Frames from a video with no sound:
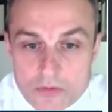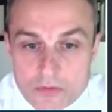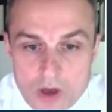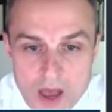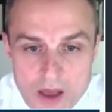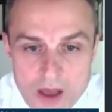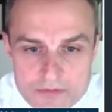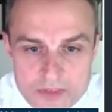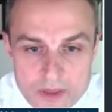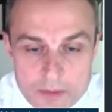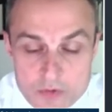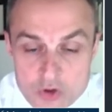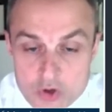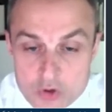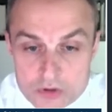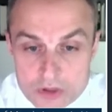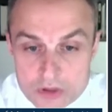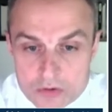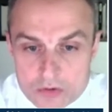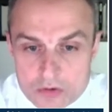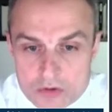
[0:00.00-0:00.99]
If you have them,
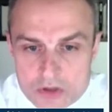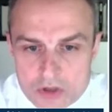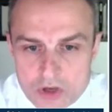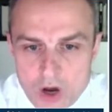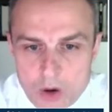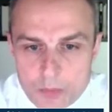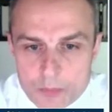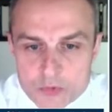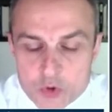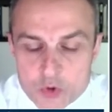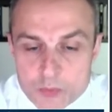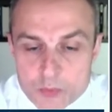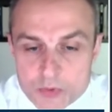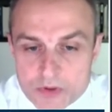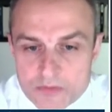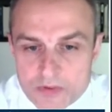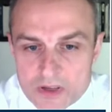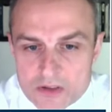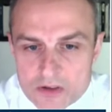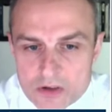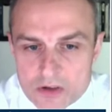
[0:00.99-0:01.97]
you need to stop to
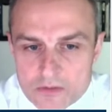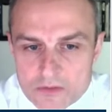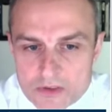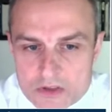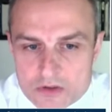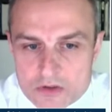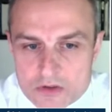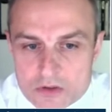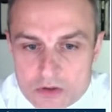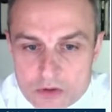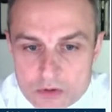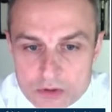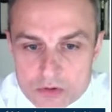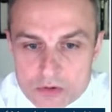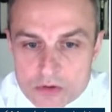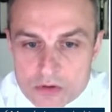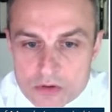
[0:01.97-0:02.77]
prevent overscrewing,